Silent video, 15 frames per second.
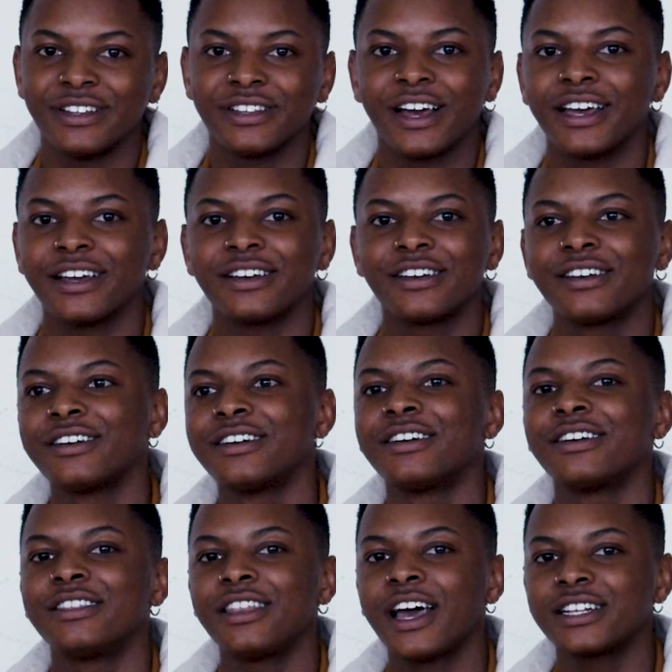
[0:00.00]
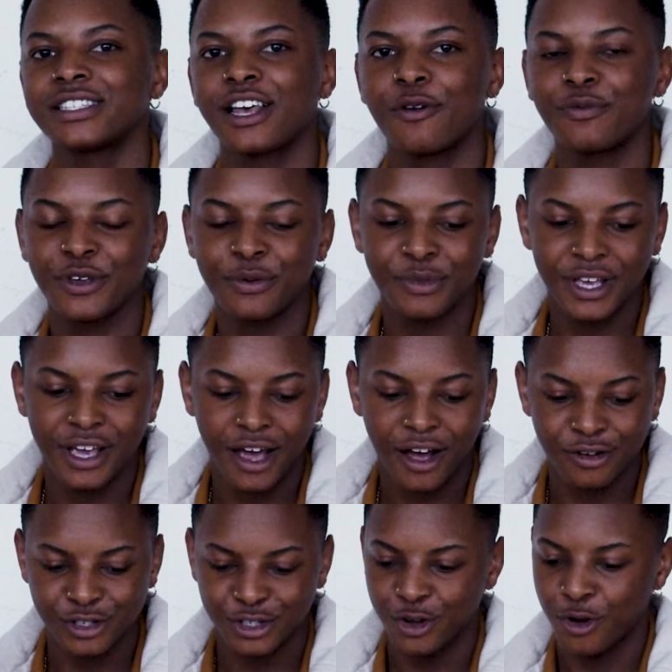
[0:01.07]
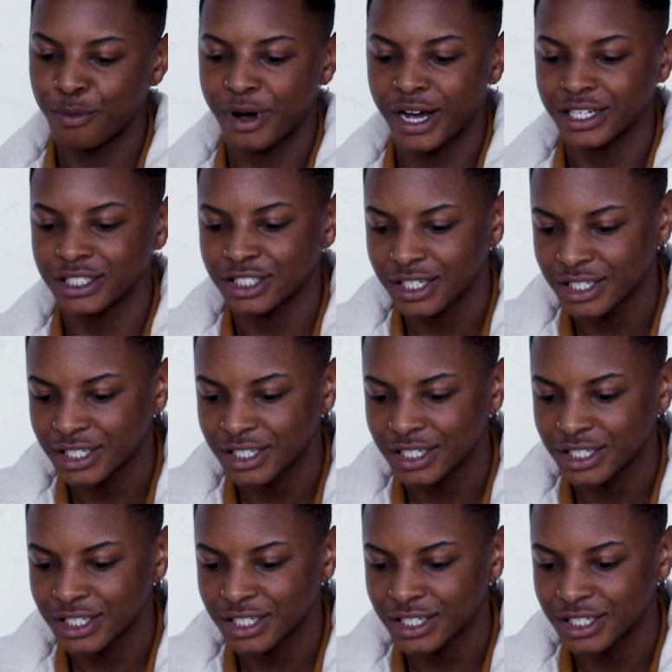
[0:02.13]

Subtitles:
Like, that's helping me out so much.